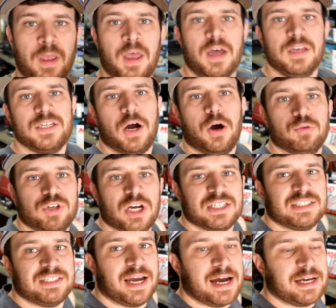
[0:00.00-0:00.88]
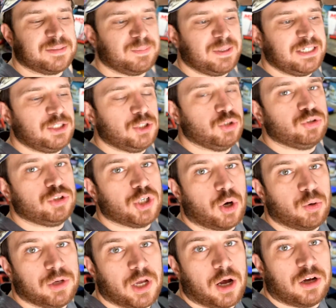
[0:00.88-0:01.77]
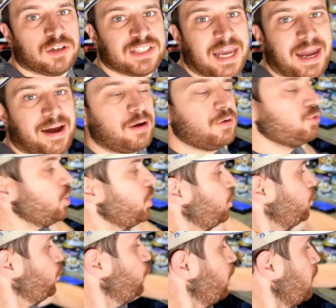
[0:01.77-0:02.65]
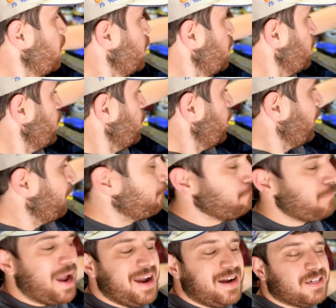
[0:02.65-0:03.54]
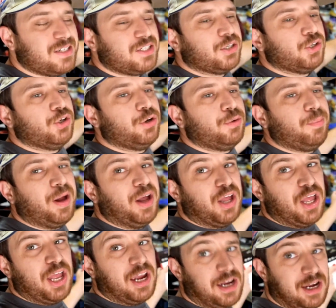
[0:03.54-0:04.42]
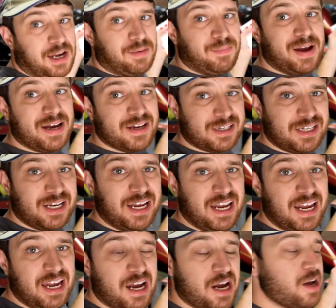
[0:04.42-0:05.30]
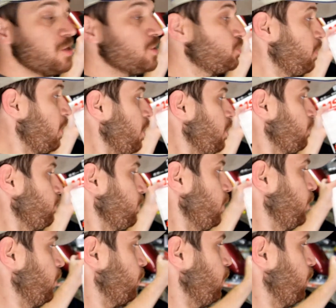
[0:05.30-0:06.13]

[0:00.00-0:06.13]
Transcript: So Jesse asked me to show y'all how to make some MSD spark plug